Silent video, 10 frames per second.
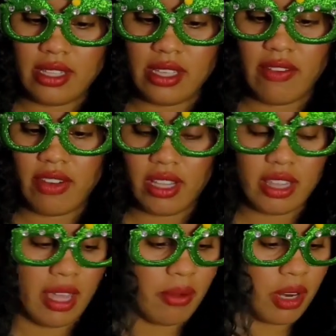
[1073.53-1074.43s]

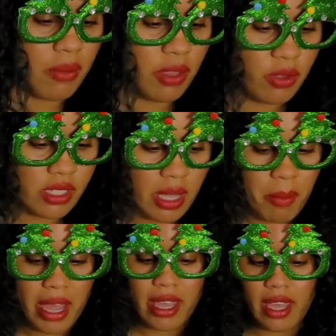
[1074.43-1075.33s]
definitely I'm going to be using
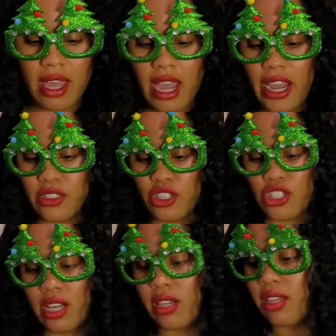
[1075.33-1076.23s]
my
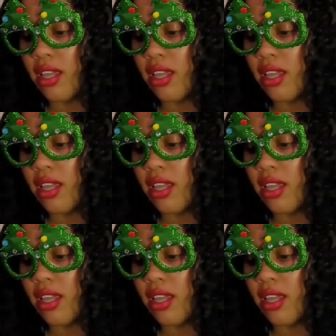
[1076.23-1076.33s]
hydrogel